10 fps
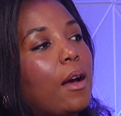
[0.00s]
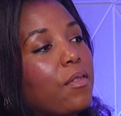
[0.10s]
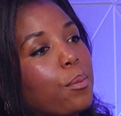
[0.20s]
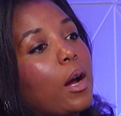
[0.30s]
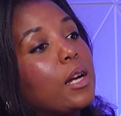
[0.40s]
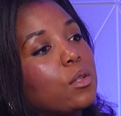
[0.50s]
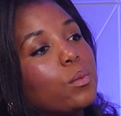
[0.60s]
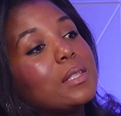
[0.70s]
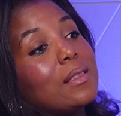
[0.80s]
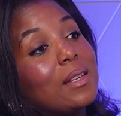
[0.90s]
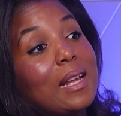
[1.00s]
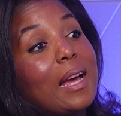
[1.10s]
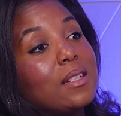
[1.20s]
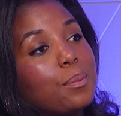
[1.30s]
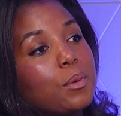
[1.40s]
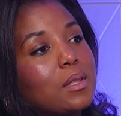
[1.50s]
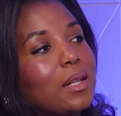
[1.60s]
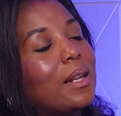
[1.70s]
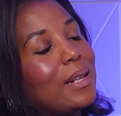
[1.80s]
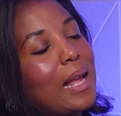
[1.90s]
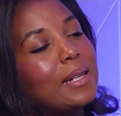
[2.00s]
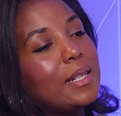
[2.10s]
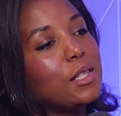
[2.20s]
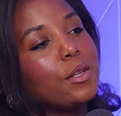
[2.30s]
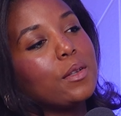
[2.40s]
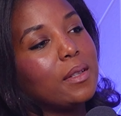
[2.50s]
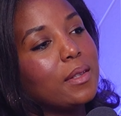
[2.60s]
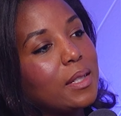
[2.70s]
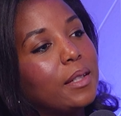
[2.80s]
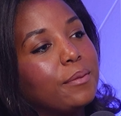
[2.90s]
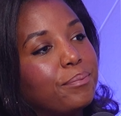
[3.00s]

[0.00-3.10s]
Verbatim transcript: of the project was in the 90% and not necessarily in the 10